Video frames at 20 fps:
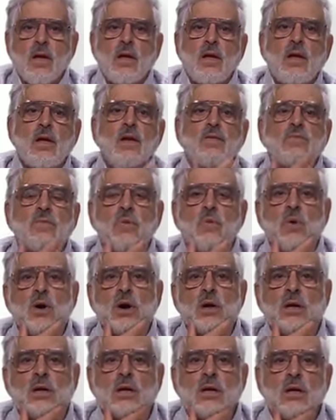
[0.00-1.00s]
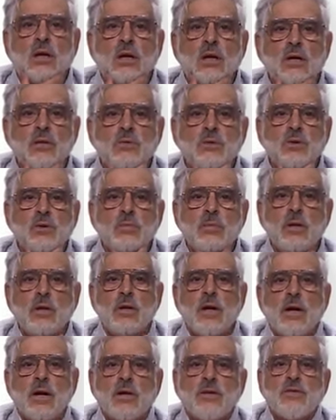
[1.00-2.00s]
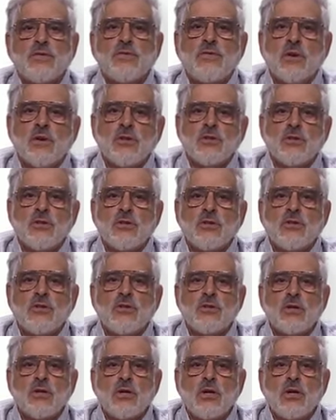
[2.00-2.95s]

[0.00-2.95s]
If we want 100 min-hash functions,